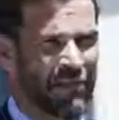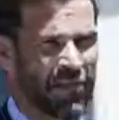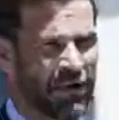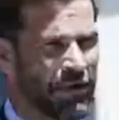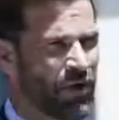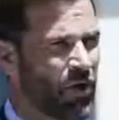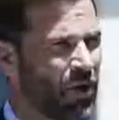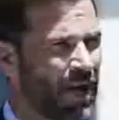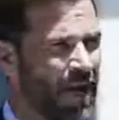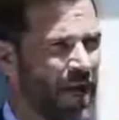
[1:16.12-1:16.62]
If I've
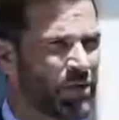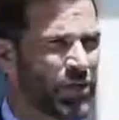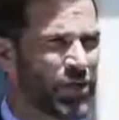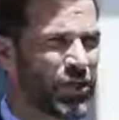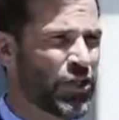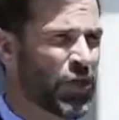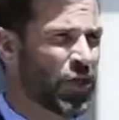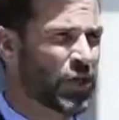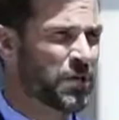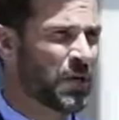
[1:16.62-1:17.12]
got an hour to
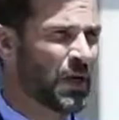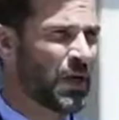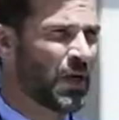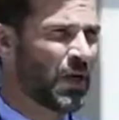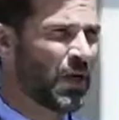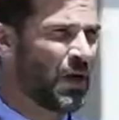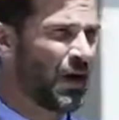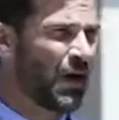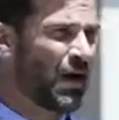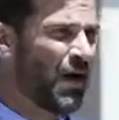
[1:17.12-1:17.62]
charge my
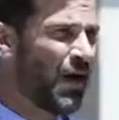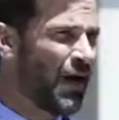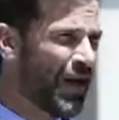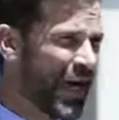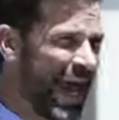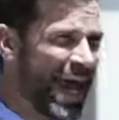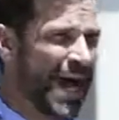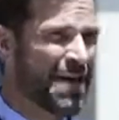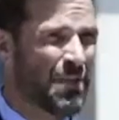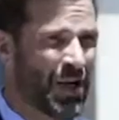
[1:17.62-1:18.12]
car, I
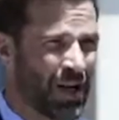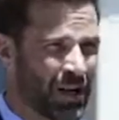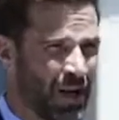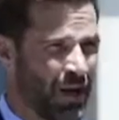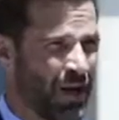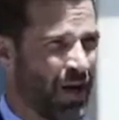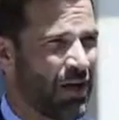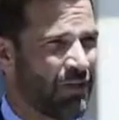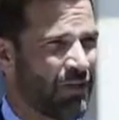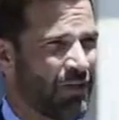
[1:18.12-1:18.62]
am
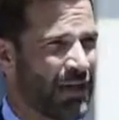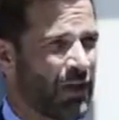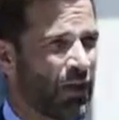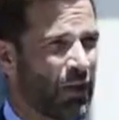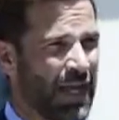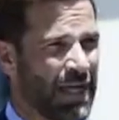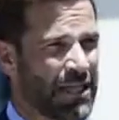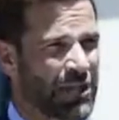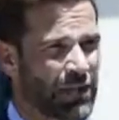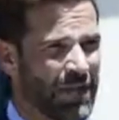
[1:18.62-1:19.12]
laughing.
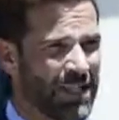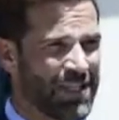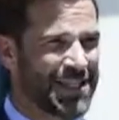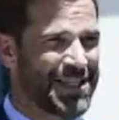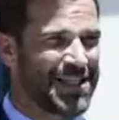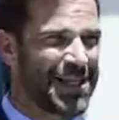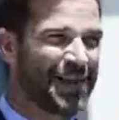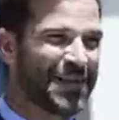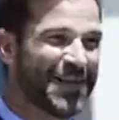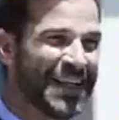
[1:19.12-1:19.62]
Okay, so this is
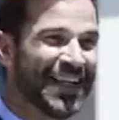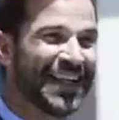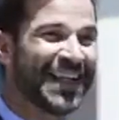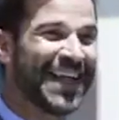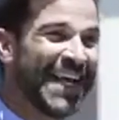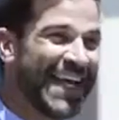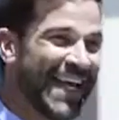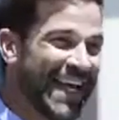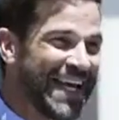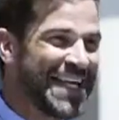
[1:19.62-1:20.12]
sounding
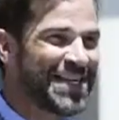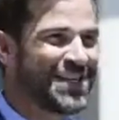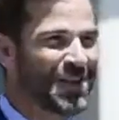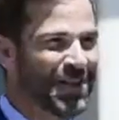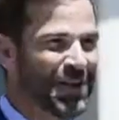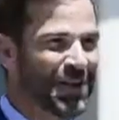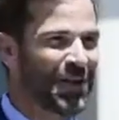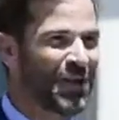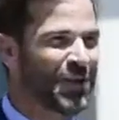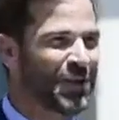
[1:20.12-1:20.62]
easier
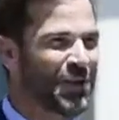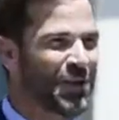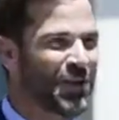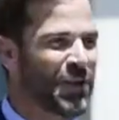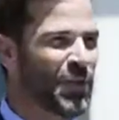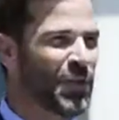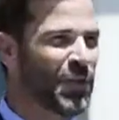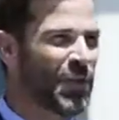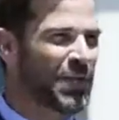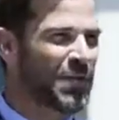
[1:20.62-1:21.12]
than I thought
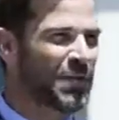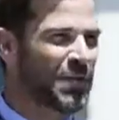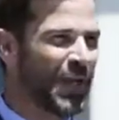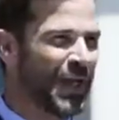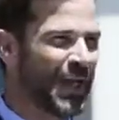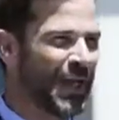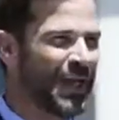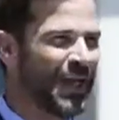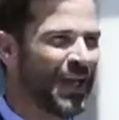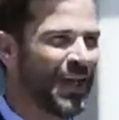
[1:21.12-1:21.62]
it would be.
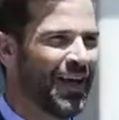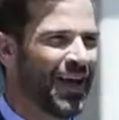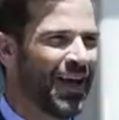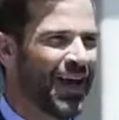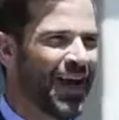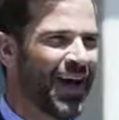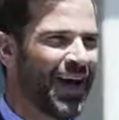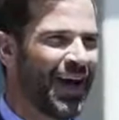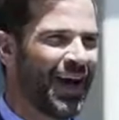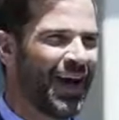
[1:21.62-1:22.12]
Yes.
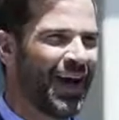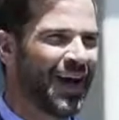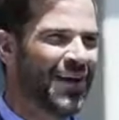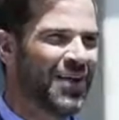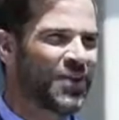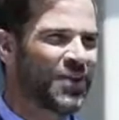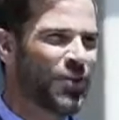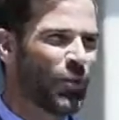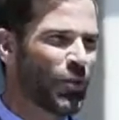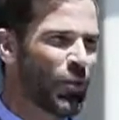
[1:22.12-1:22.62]
Uh,
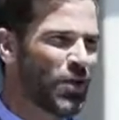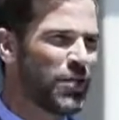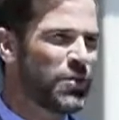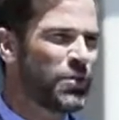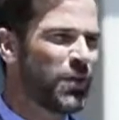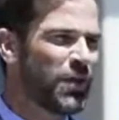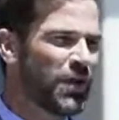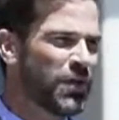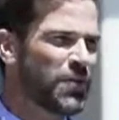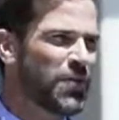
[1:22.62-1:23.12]
so whilst
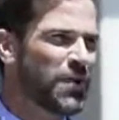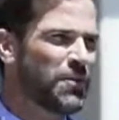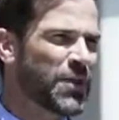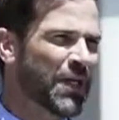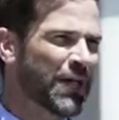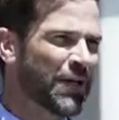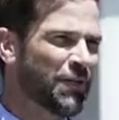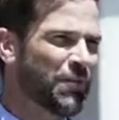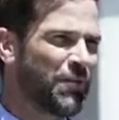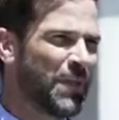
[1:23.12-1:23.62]
we're on the
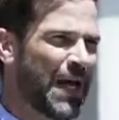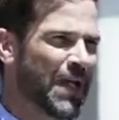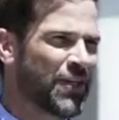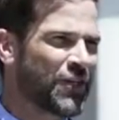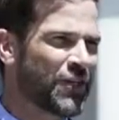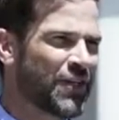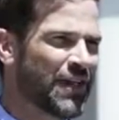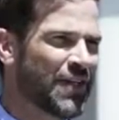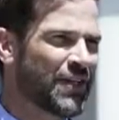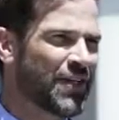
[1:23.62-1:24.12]
subject of
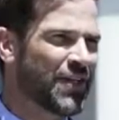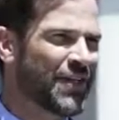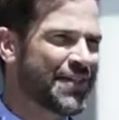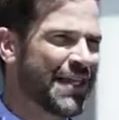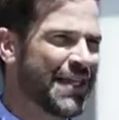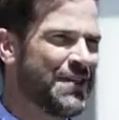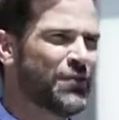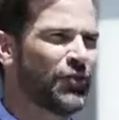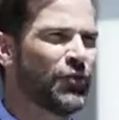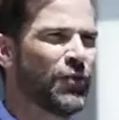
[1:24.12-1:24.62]
batteries, I
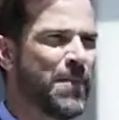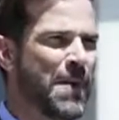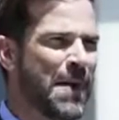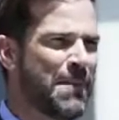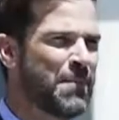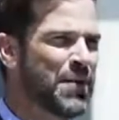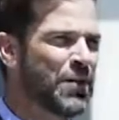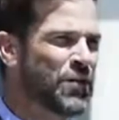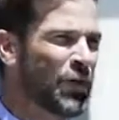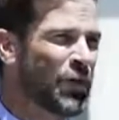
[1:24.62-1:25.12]
seem to
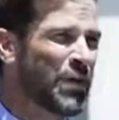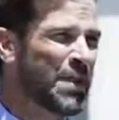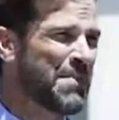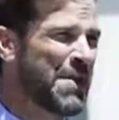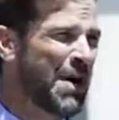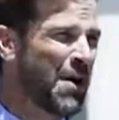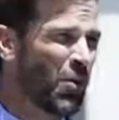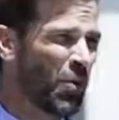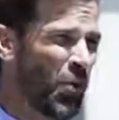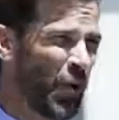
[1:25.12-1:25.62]
remember talking
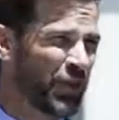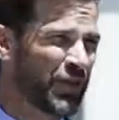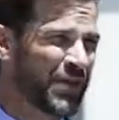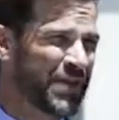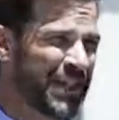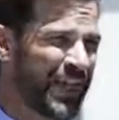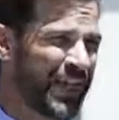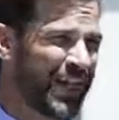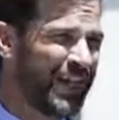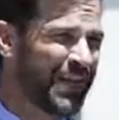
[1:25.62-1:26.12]
about a
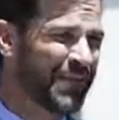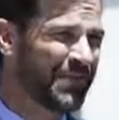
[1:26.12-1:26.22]
warranty.